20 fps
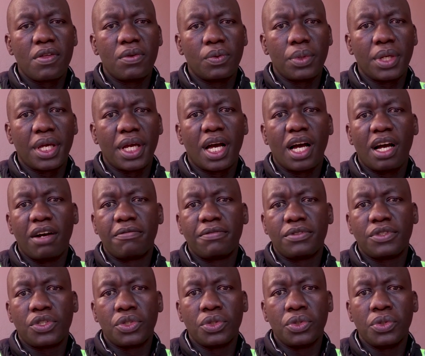we
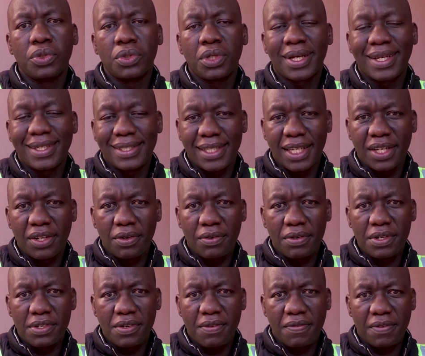have two
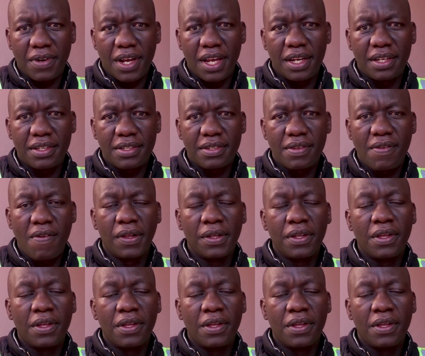categories of riders.